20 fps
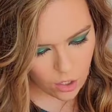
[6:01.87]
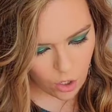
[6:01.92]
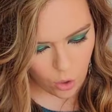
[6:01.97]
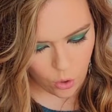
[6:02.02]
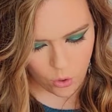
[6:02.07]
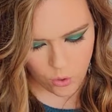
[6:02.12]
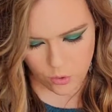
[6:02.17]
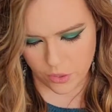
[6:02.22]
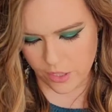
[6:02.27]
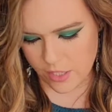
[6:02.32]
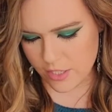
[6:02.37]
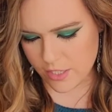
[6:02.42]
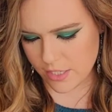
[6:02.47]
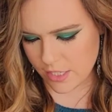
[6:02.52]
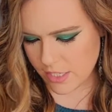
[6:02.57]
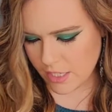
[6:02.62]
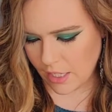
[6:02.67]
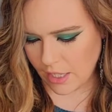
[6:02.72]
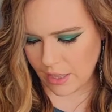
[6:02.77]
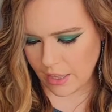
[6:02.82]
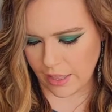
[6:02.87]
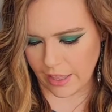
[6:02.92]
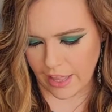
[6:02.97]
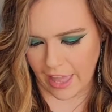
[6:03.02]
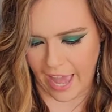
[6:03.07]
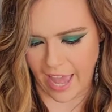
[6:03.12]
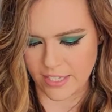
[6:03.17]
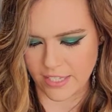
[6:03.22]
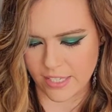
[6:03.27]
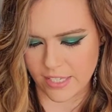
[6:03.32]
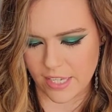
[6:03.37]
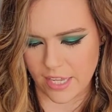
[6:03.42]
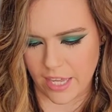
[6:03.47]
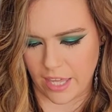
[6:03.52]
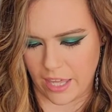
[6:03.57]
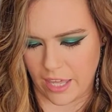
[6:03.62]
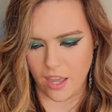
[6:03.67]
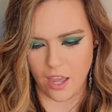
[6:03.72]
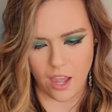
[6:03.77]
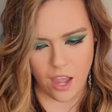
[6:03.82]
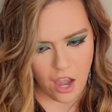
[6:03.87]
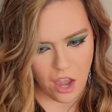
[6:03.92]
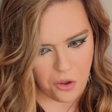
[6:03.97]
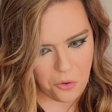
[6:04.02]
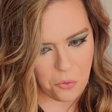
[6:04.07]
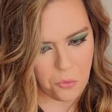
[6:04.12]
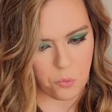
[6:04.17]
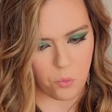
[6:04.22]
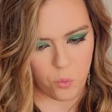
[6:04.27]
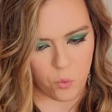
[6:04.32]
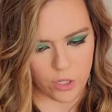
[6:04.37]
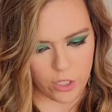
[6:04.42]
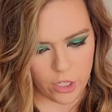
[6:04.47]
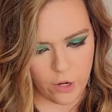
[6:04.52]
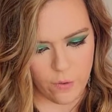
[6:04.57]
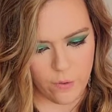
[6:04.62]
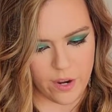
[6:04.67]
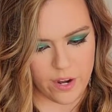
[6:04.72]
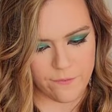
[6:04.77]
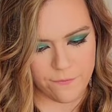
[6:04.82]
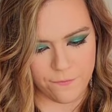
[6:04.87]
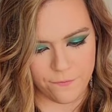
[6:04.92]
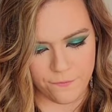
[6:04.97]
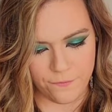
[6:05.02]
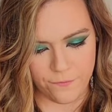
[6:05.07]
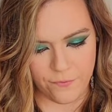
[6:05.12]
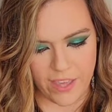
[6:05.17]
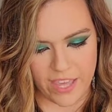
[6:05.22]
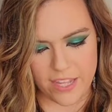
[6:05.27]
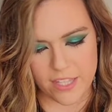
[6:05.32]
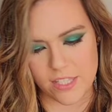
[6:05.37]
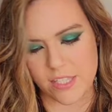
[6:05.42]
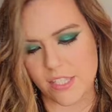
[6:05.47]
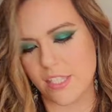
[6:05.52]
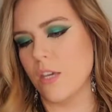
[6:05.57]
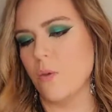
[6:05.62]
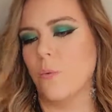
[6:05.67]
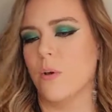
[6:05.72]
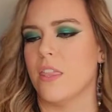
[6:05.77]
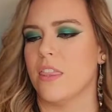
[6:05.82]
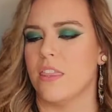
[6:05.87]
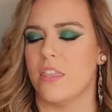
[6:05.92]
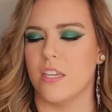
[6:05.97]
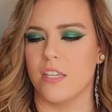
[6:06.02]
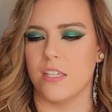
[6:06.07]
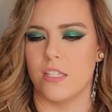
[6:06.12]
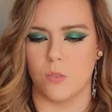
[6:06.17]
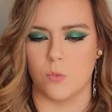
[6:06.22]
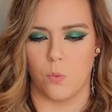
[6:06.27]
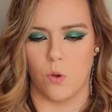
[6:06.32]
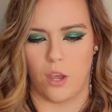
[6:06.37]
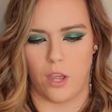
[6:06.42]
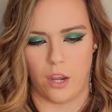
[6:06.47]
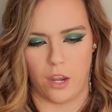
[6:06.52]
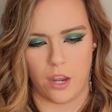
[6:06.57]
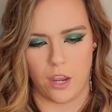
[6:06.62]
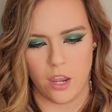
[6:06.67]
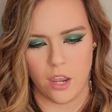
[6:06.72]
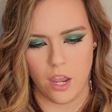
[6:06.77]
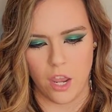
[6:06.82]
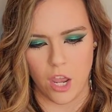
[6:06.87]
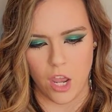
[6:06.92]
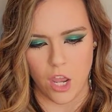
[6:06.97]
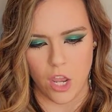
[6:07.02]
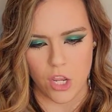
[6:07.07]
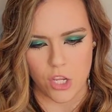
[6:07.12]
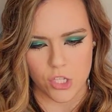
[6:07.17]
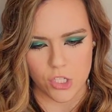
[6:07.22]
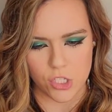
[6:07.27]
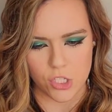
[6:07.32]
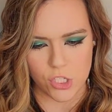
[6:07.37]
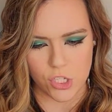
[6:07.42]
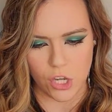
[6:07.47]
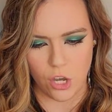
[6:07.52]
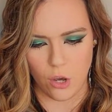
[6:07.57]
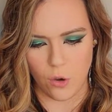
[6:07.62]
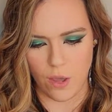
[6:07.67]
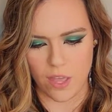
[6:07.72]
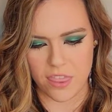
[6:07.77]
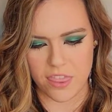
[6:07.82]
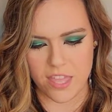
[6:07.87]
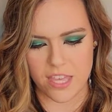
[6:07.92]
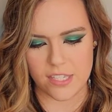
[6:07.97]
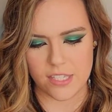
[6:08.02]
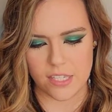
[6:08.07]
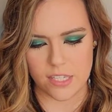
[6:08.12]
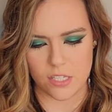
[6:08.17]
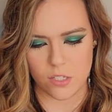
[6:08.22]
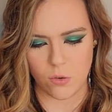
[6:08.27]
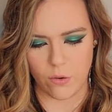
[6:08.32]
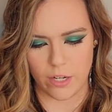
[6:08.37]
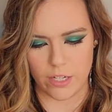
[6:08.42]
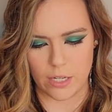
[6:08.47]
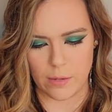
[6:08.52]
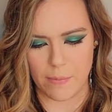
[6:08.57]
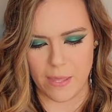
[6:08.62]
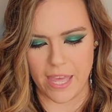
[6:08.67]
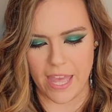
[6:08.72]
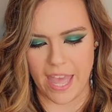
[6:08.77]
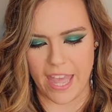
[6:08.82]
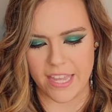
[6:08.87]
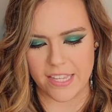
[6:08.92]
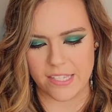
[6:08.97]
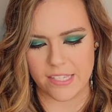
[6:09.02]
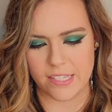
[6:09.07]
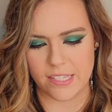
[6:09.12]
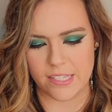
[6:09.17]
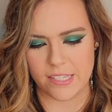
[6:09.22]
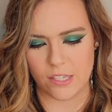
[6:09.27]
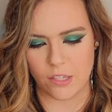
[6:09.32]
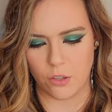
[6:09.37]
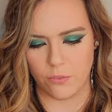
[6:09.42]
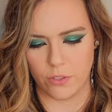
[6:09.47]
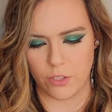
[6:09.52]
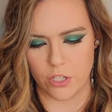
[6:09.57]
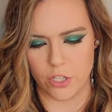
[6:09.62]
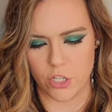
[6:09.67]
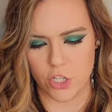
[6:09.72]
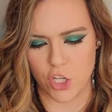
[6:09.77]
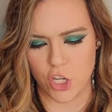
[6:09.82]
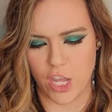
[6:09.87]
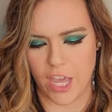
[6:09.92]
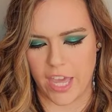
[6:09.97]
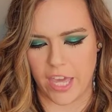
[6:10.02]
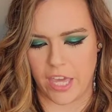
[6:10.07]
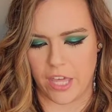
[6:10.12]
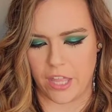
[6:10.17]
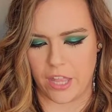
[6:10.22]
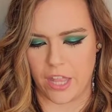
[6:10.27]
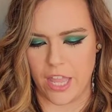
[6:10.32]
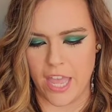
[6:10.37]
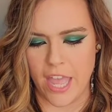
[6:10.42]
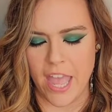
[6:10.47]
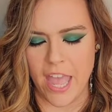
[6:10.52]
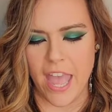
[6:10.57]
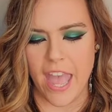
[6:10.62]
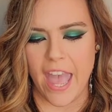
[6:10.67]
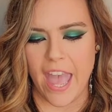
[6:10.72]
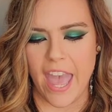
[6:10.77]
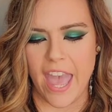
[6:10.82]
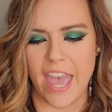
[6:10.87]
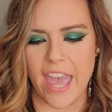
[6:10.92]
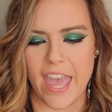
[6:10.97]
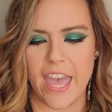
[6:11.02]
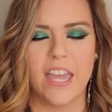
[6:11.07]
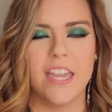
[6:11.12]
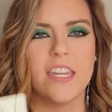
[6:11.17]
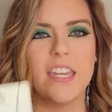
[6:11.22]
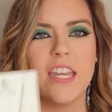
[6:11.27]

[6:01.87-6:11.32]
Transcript: Oh, this is classy. We're going fancy with this one. So this is going to be a silver chain and